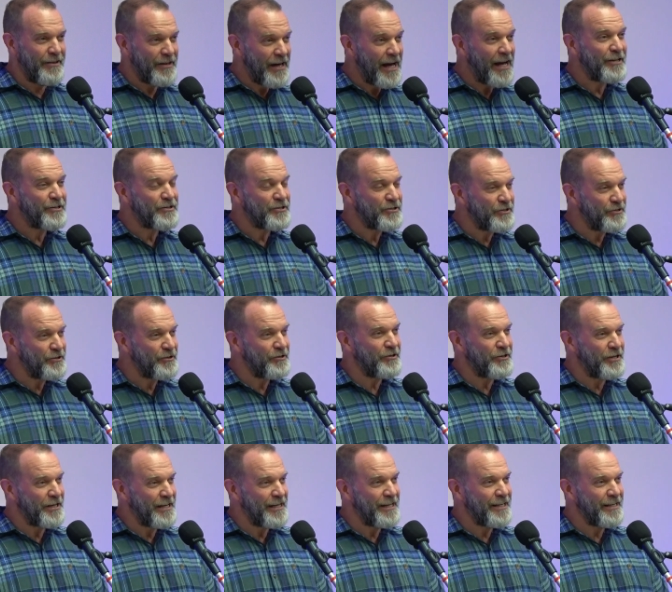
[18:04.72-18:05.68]
that's the
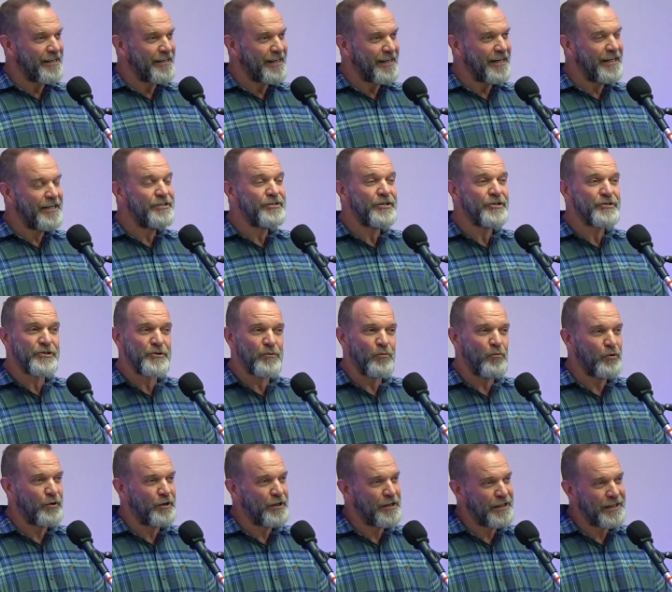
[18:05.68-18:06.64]
thing. He doesn't
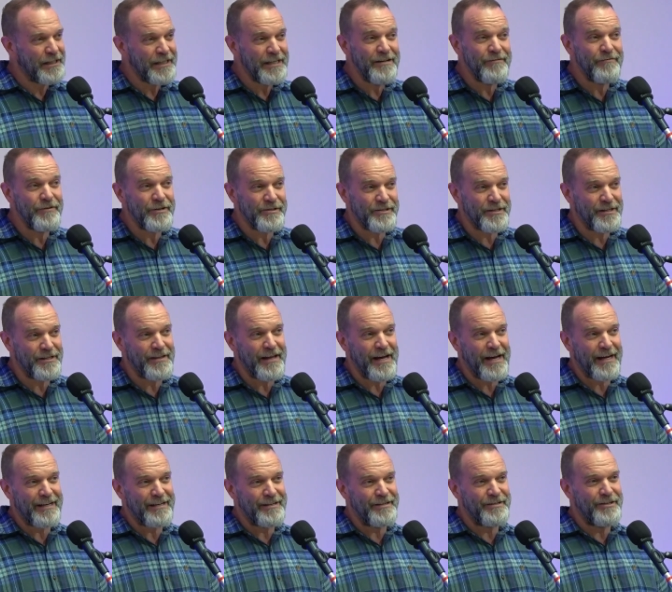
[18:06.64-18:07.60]
want to leave us in
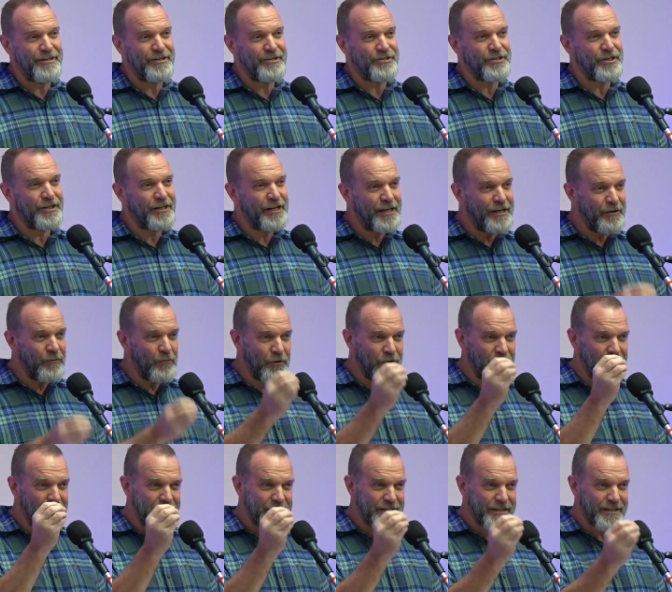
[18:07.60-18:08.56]
that condition. He
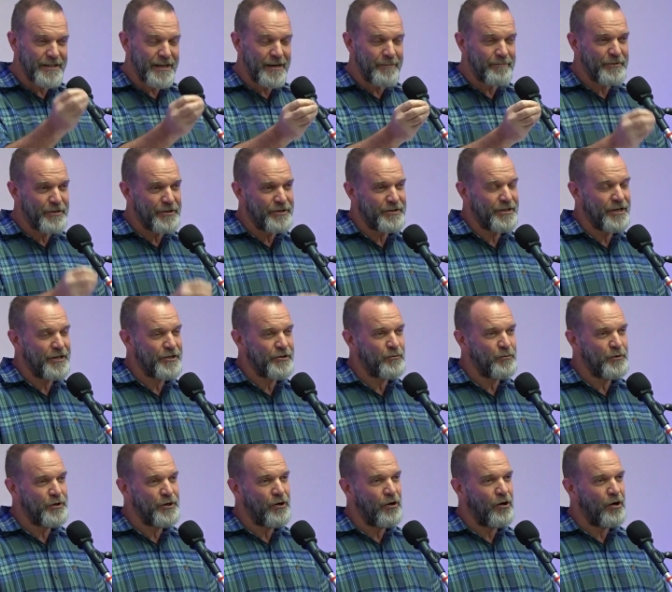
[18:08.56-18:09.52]
will accept us as
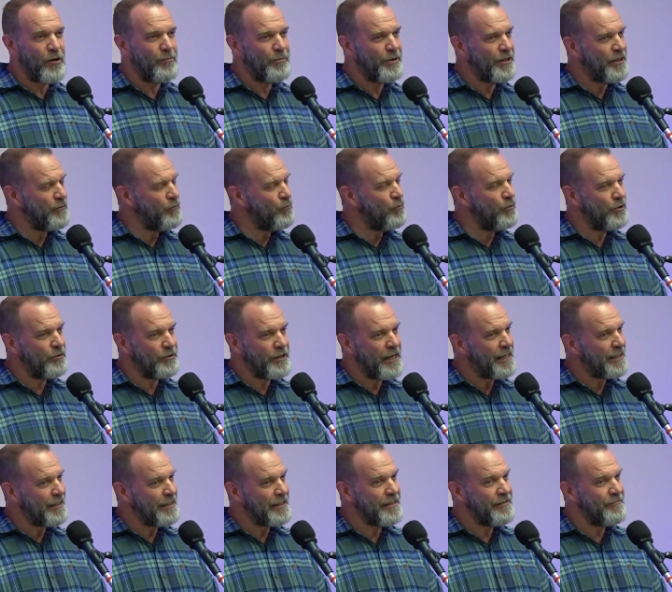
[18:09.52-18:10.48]
we are, but He will
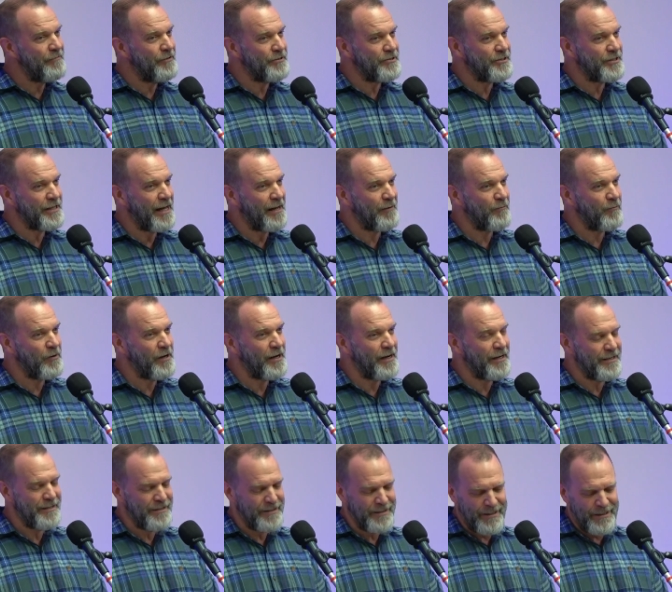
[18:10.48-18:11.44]
not leave us that
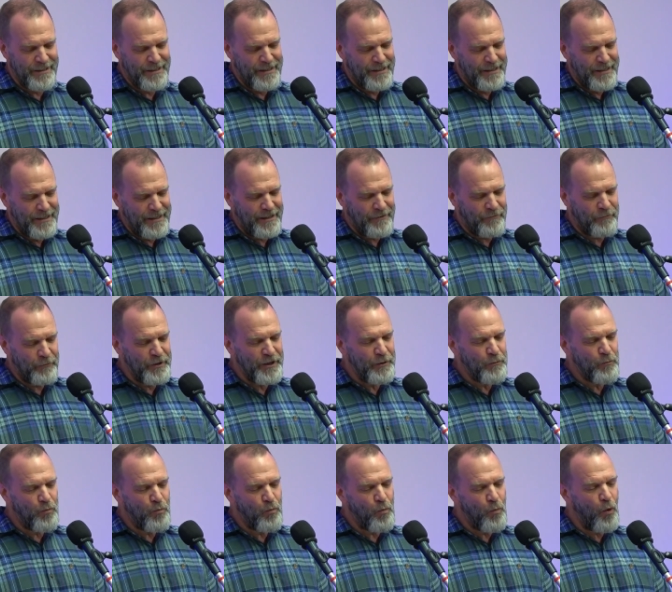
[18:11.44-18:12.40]
way. If
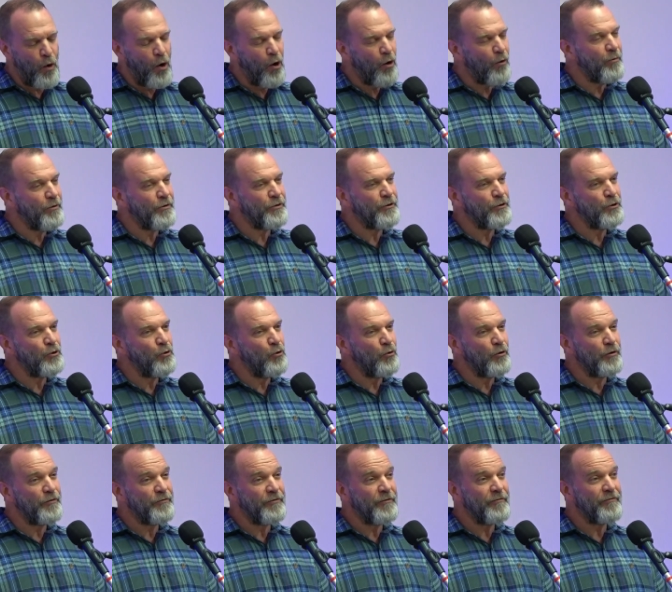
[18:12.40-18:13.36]
we walk with the
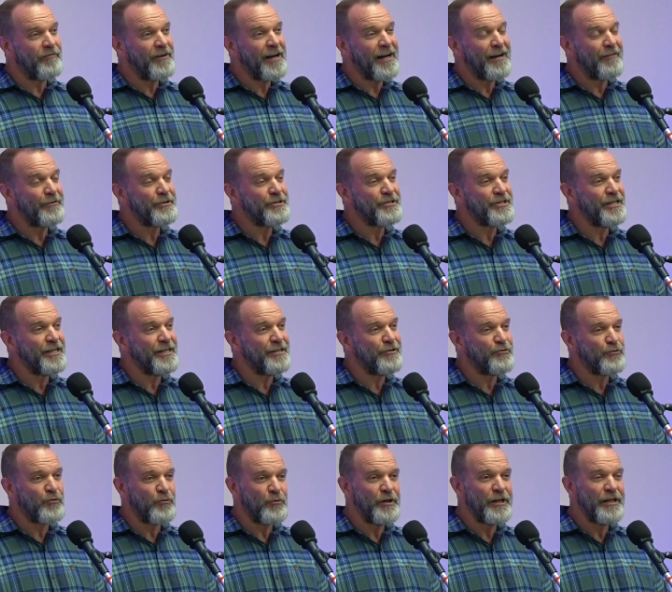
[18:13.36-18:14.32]
Lord for 5 or 10,
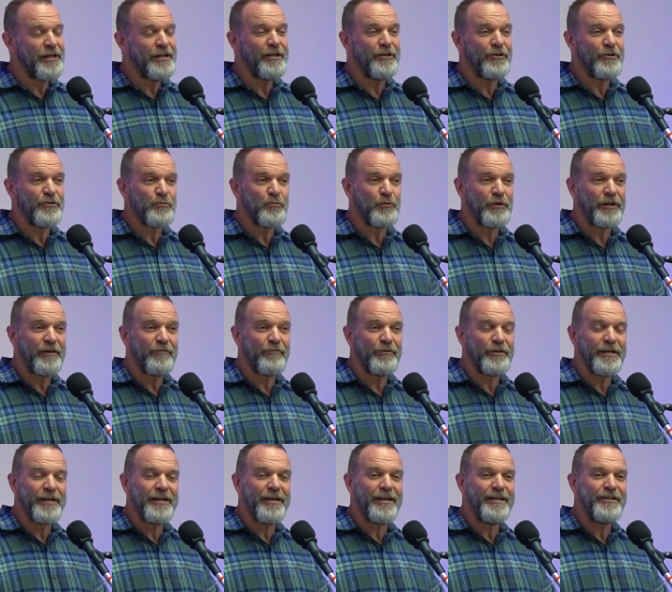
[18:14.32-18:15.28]
20 years, whatever
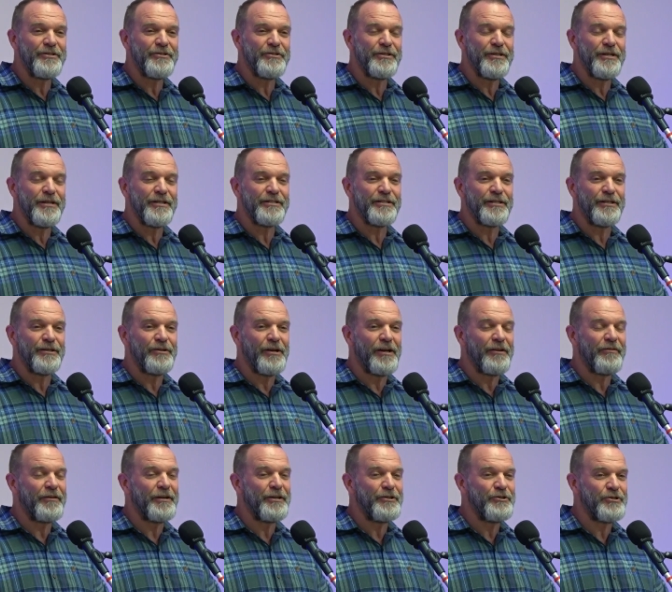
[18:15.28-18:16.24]
the case is, and
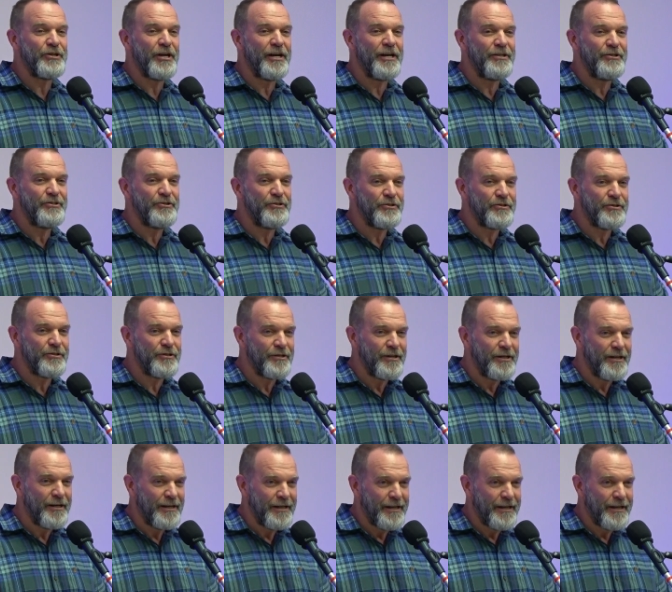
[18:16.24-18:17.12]
nothing changes,